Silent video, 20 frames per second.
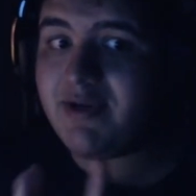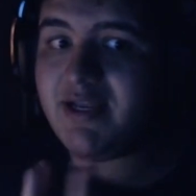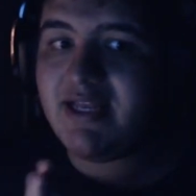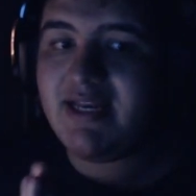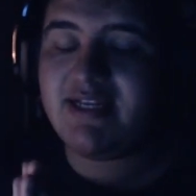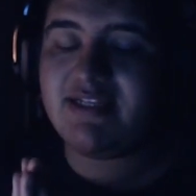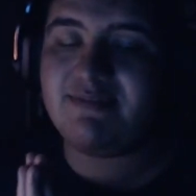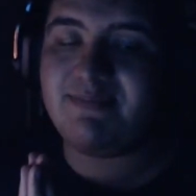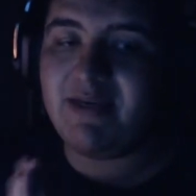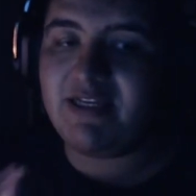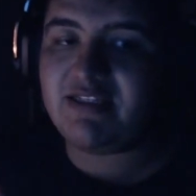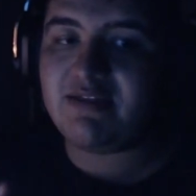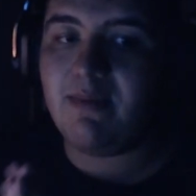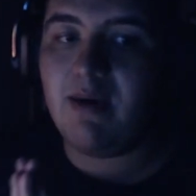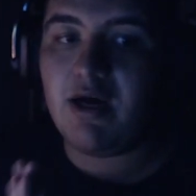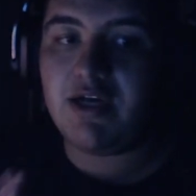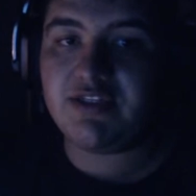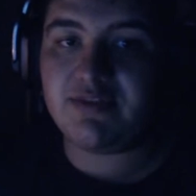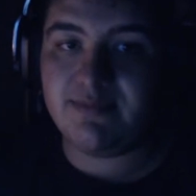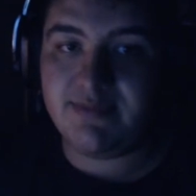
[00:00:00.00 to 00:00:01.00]
has made some
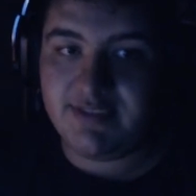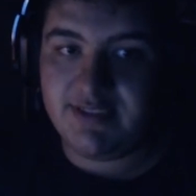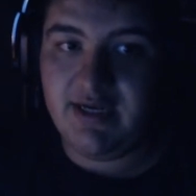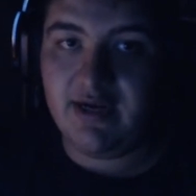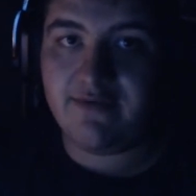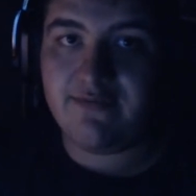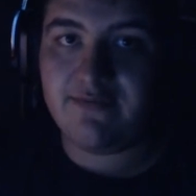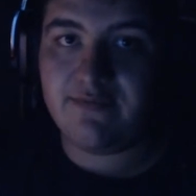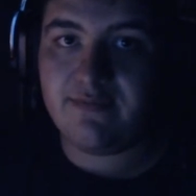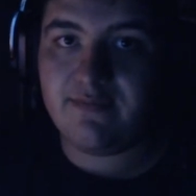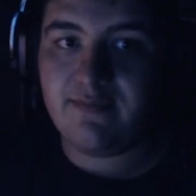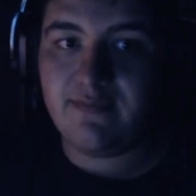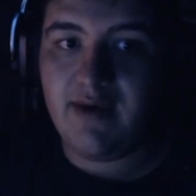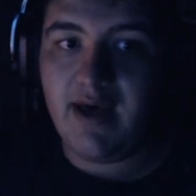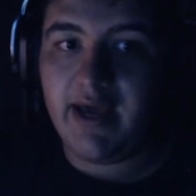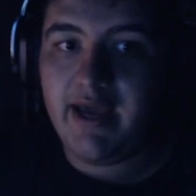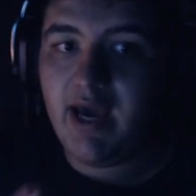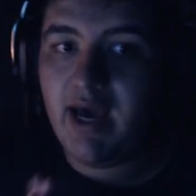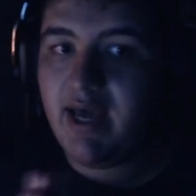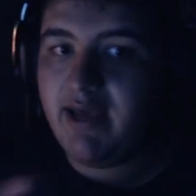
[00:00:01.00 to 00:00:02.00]
awesome stuff.
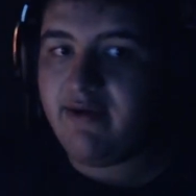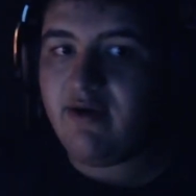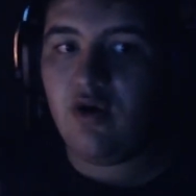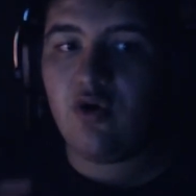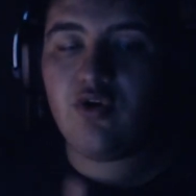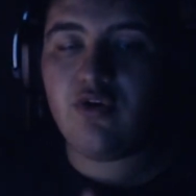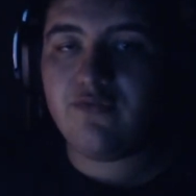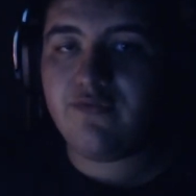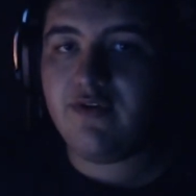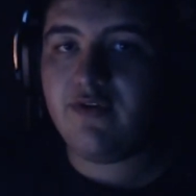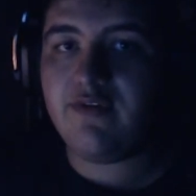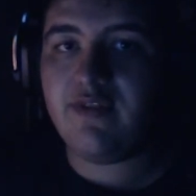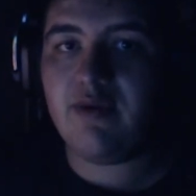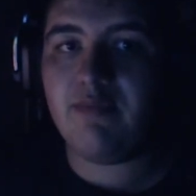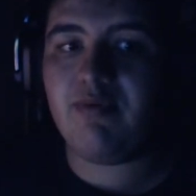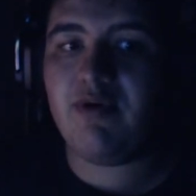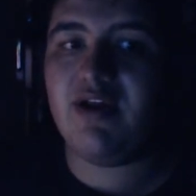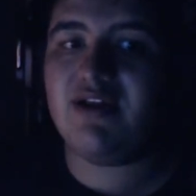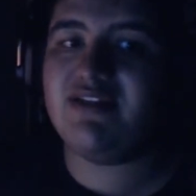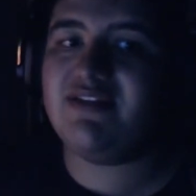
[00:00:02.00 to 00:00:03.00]
I own a few of their
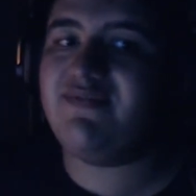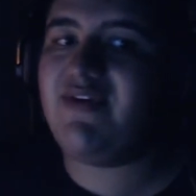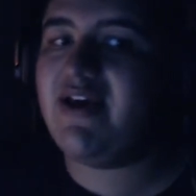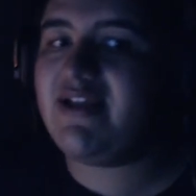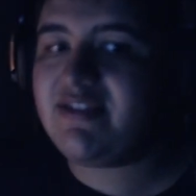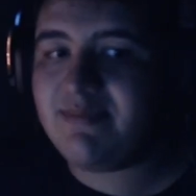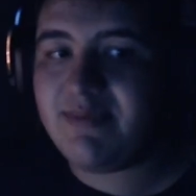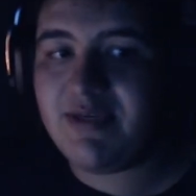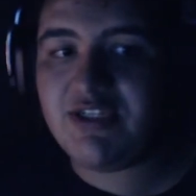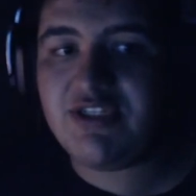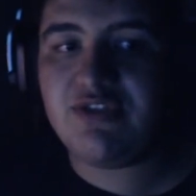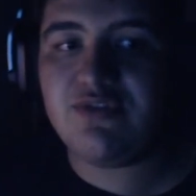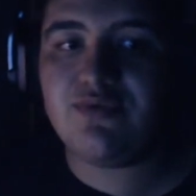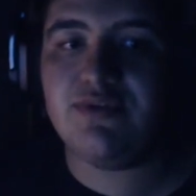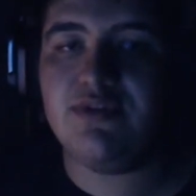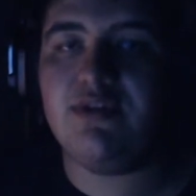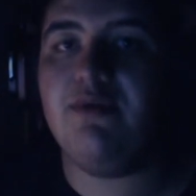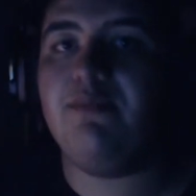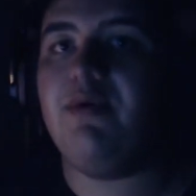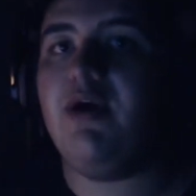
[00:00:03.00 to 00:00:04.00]
products. I've had some issues
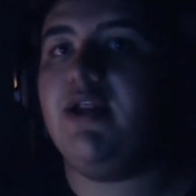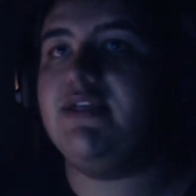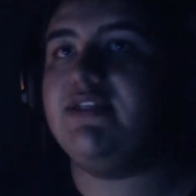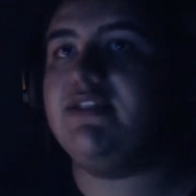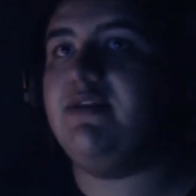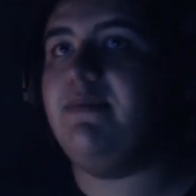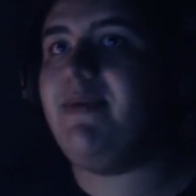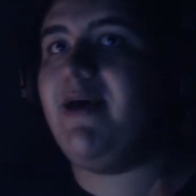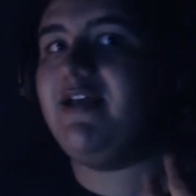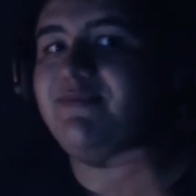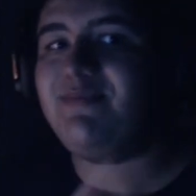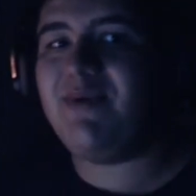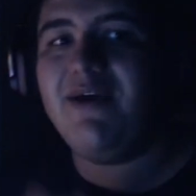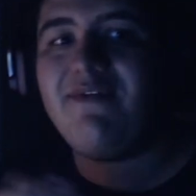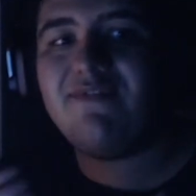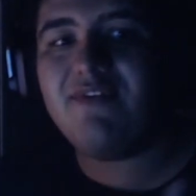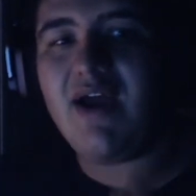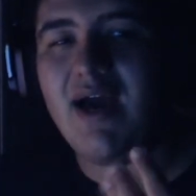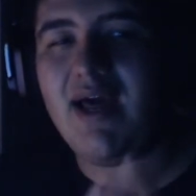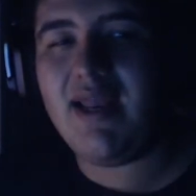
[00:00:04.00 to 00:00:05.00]
with their products in the past, but
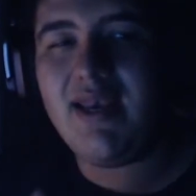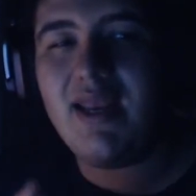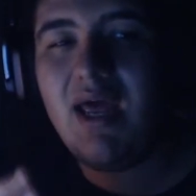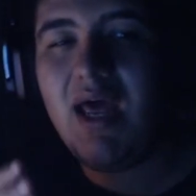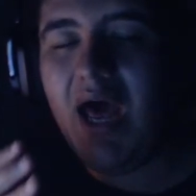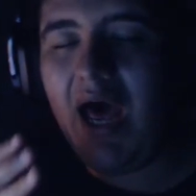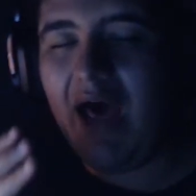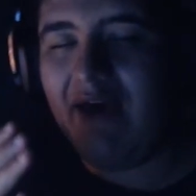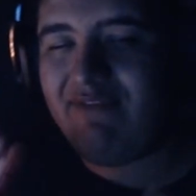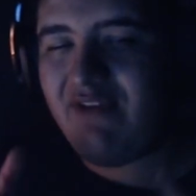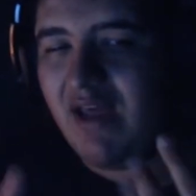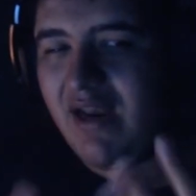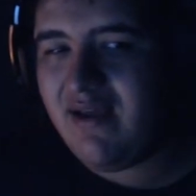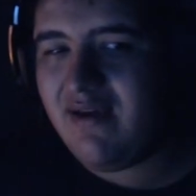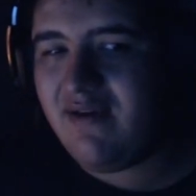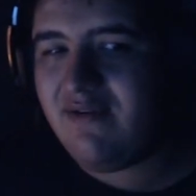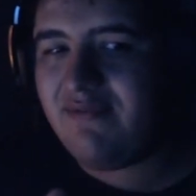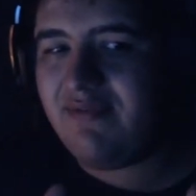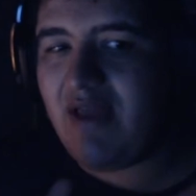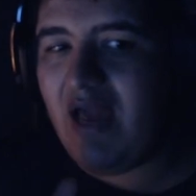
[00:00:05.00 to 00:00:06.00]
I've kind
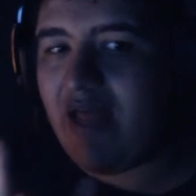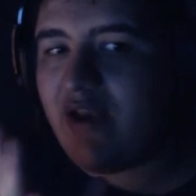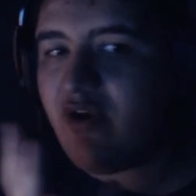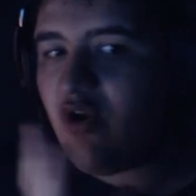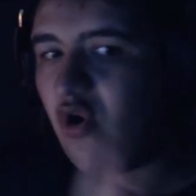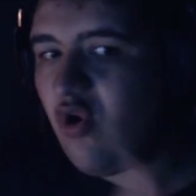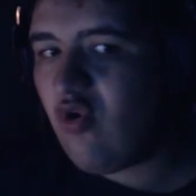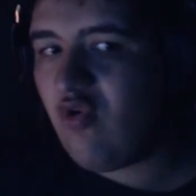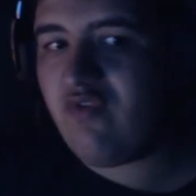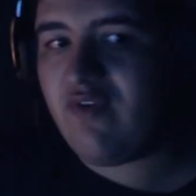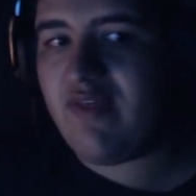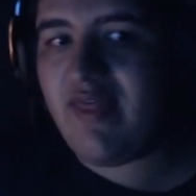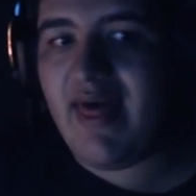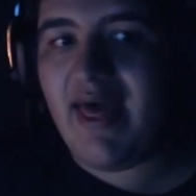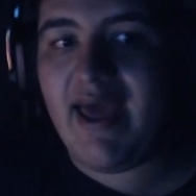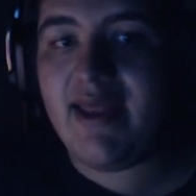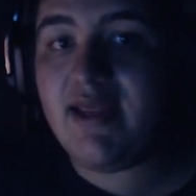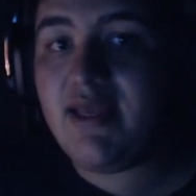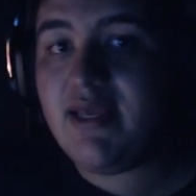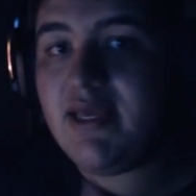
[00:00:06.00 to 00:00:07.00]
of gotten over
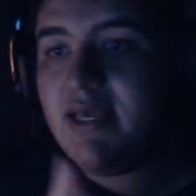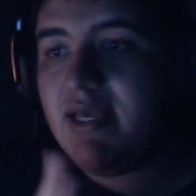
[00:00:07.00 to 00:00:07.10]
that.